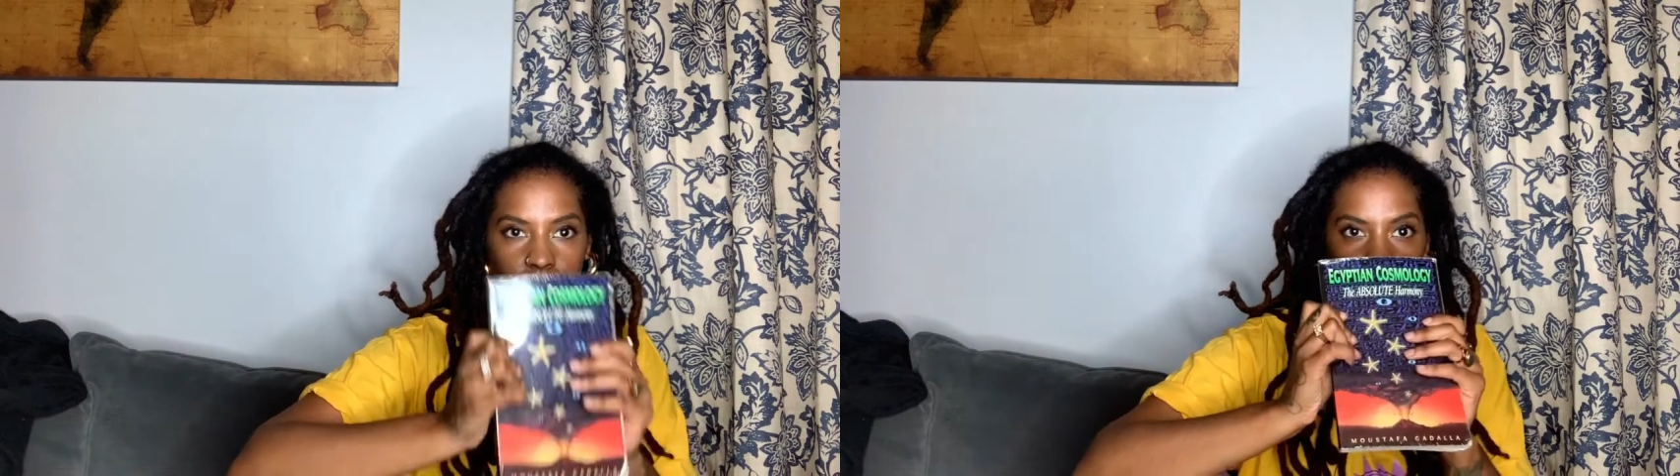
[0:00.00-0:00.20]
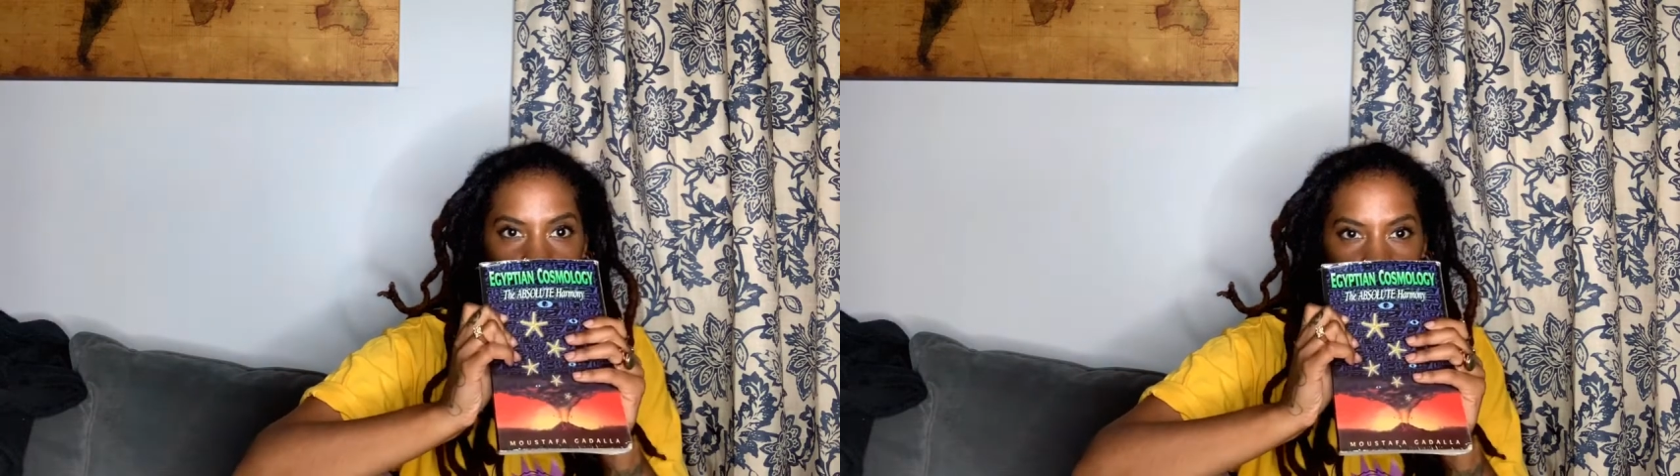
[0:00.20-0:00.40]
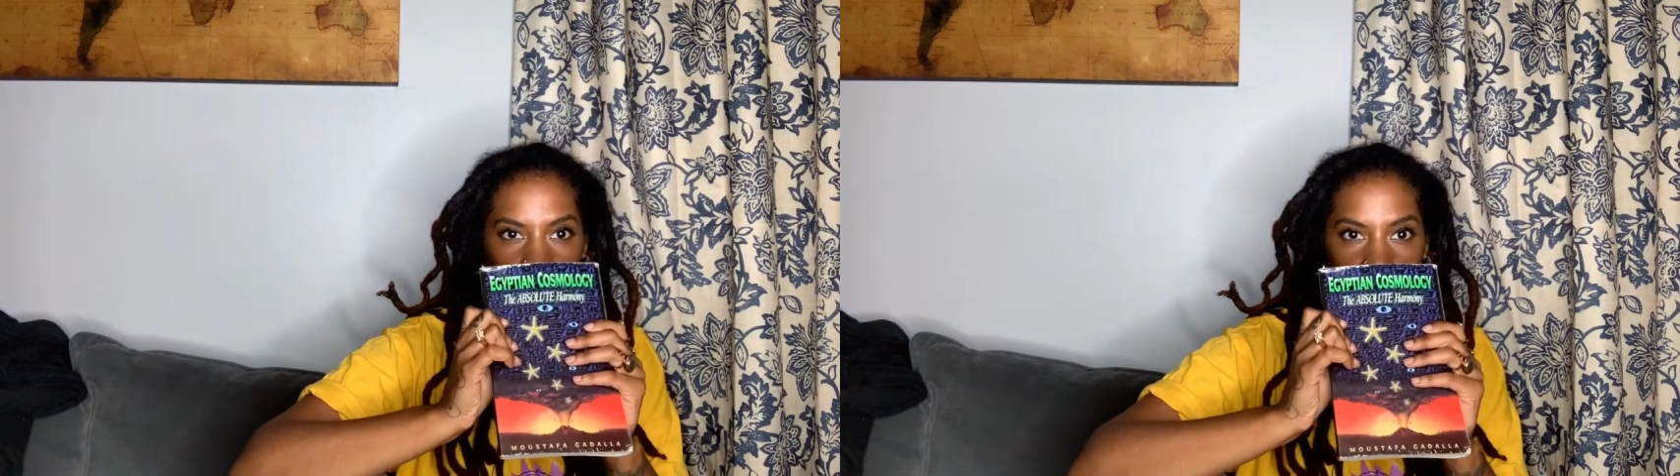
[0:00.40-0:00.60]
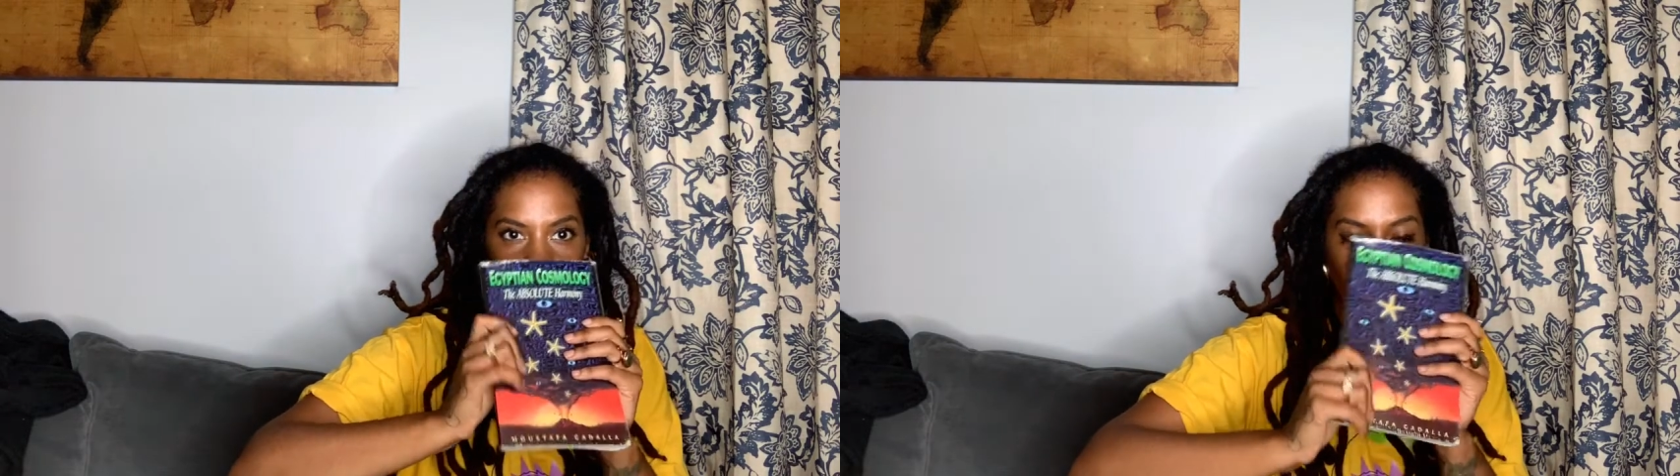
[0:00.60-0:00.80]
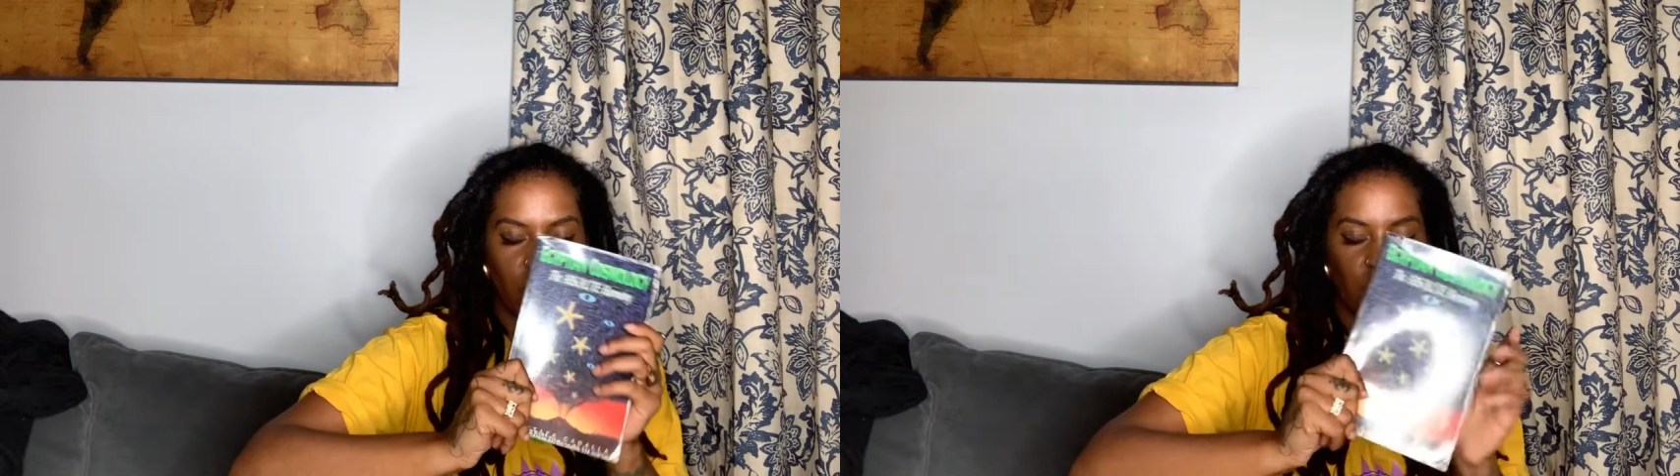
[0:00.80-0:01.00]
But there's still
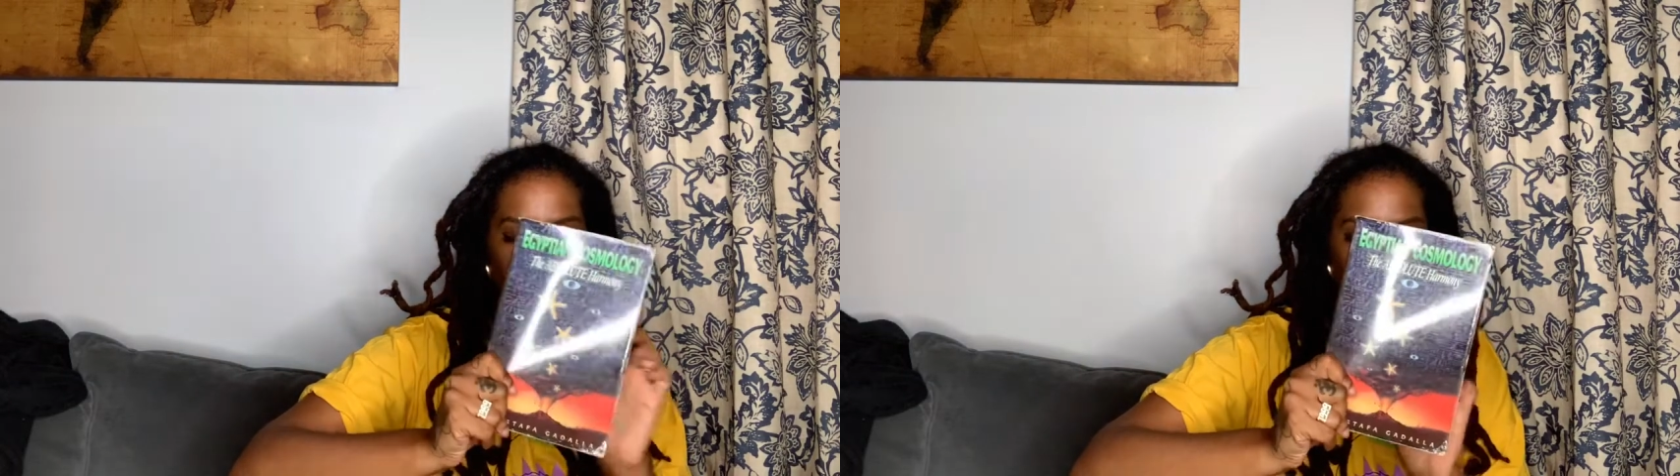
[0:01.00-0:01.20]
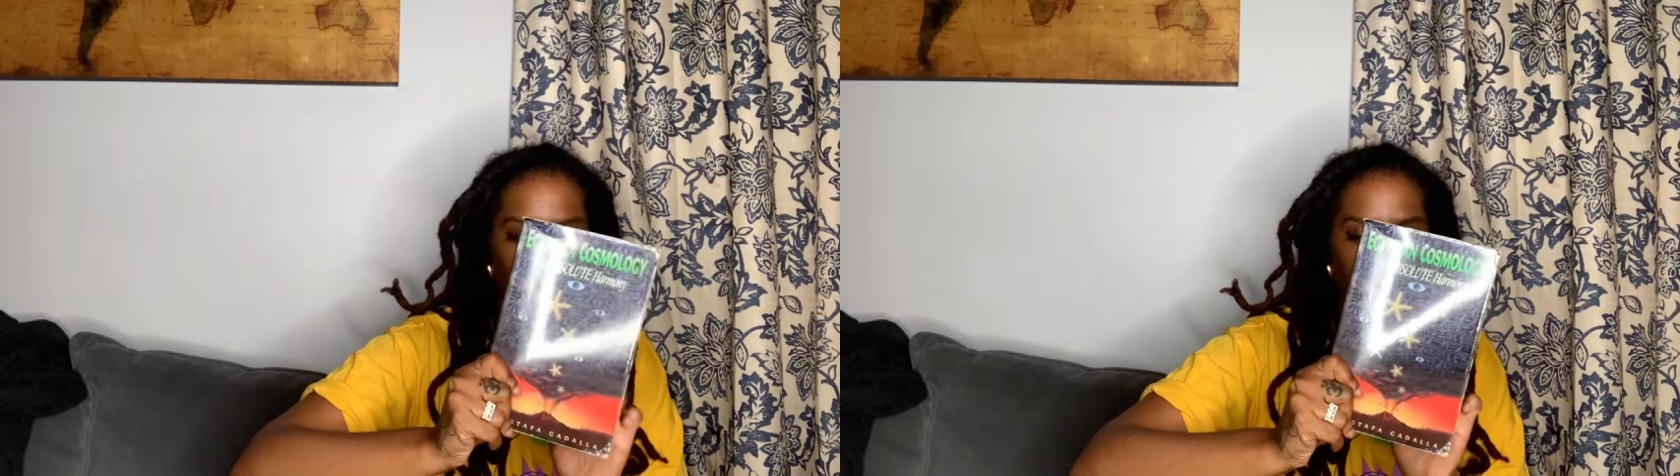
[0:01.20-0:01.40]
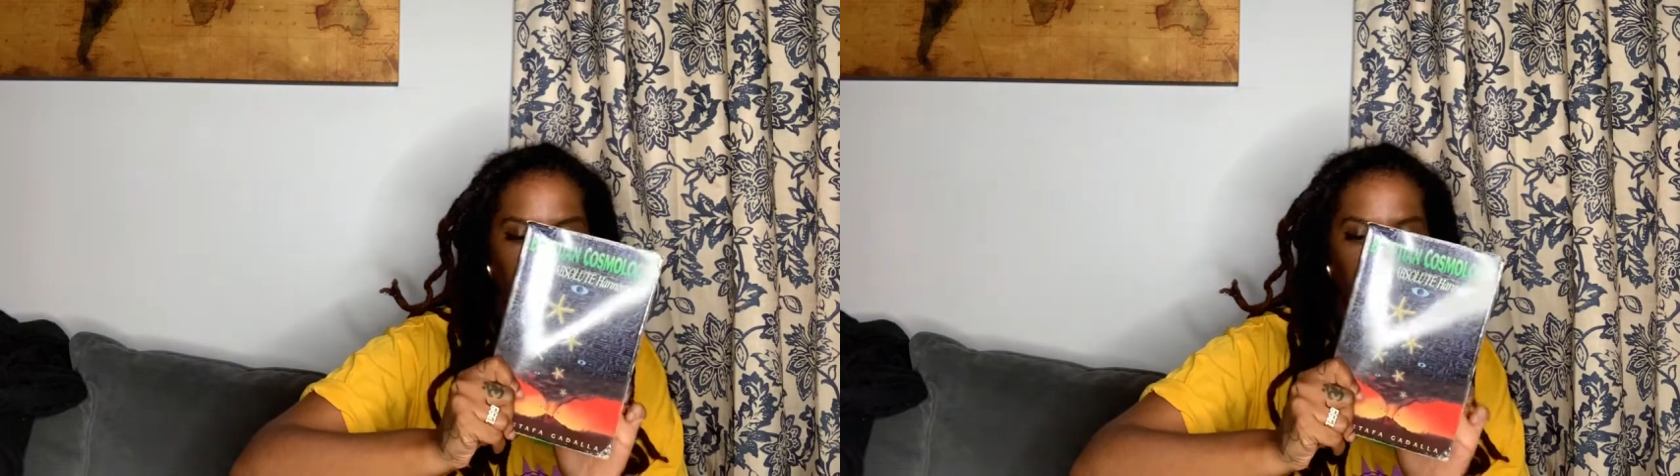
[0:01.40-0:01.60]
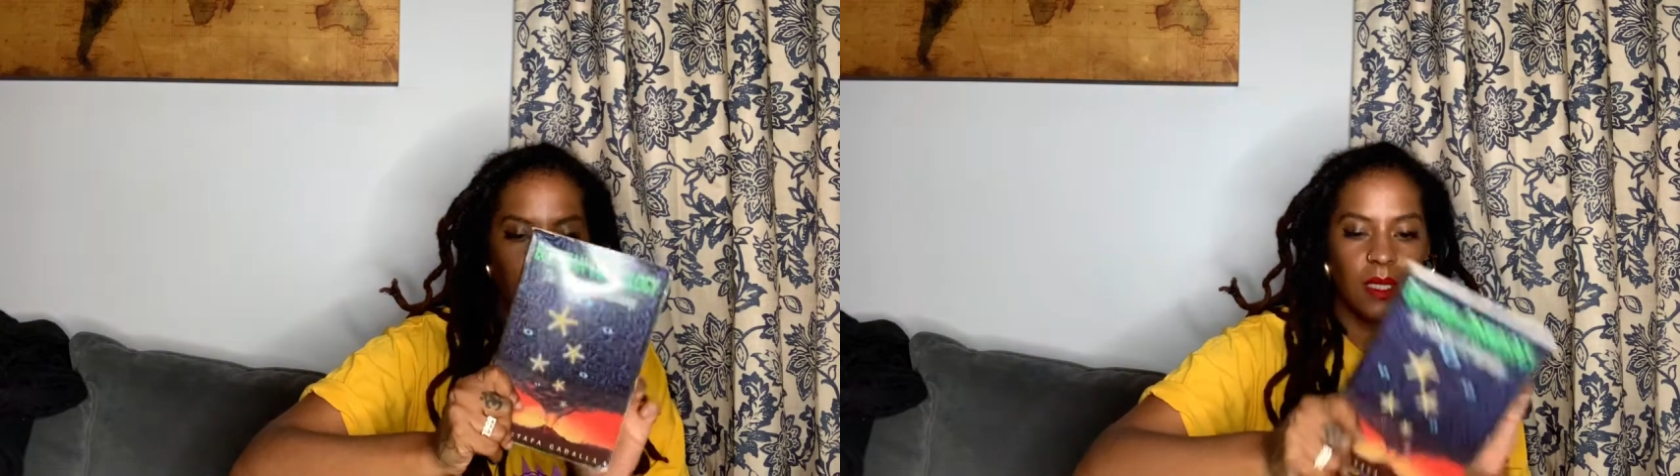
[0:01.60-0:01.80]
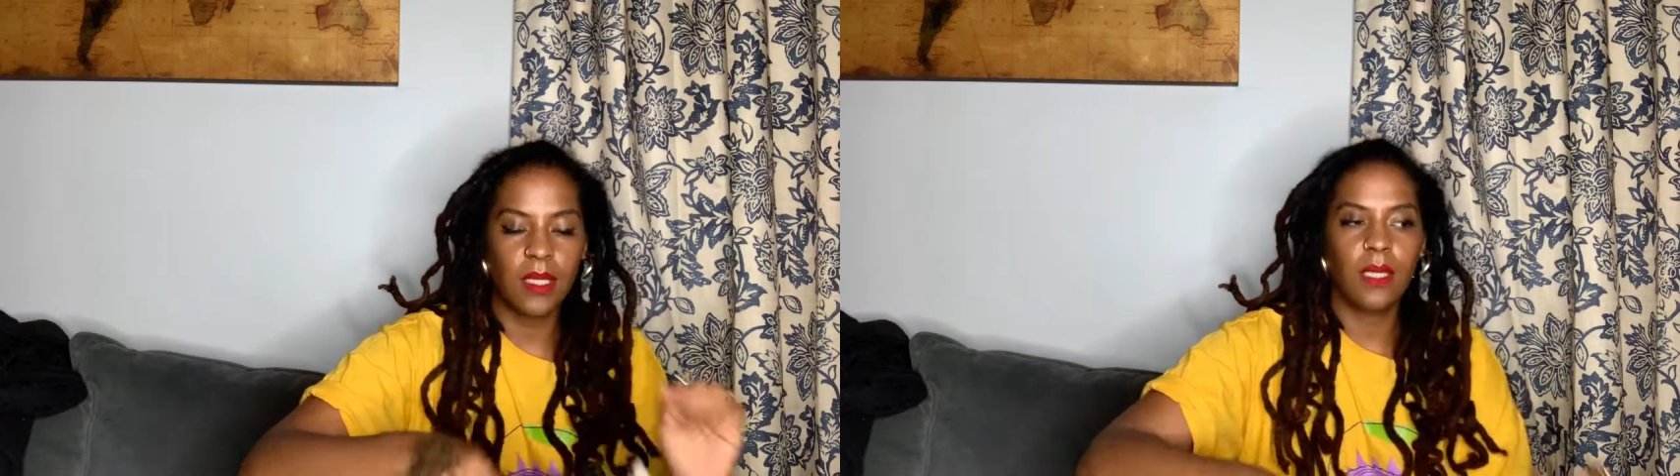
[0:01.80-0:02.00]
some really great
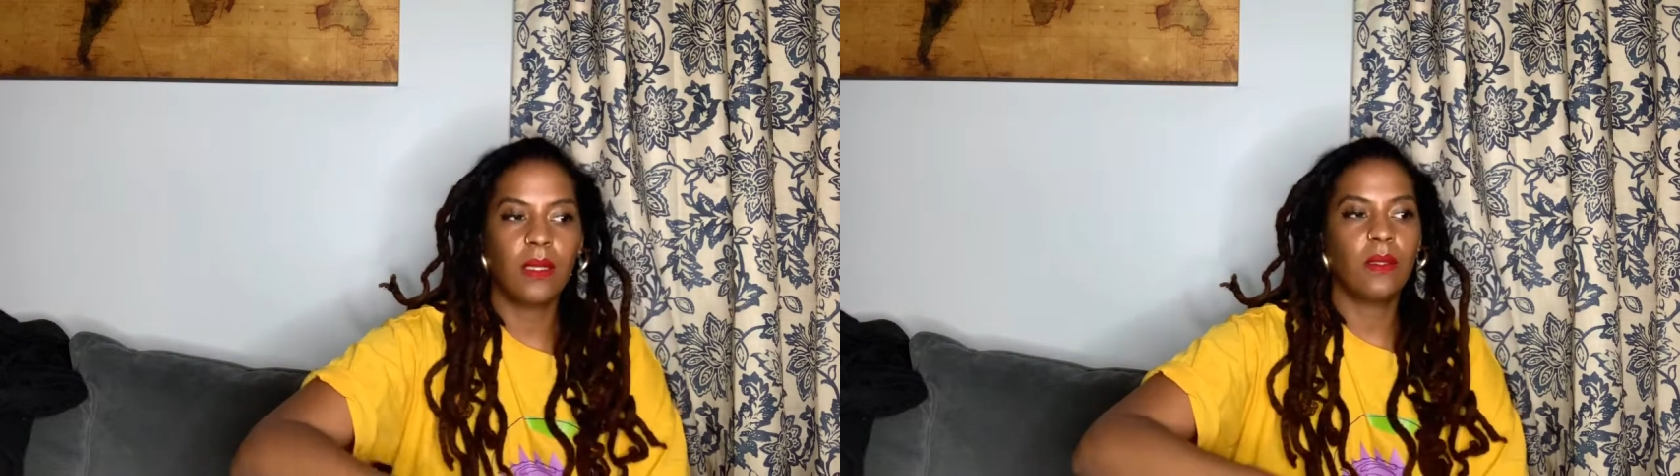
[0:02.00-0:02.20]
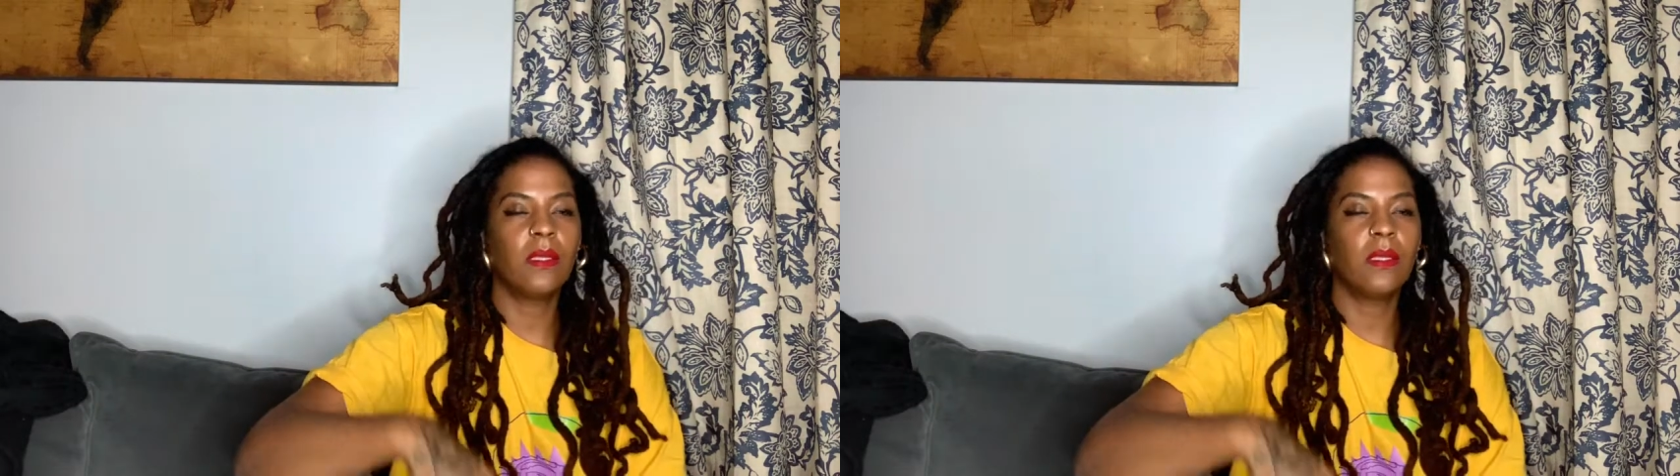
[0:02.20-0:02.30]
things in here.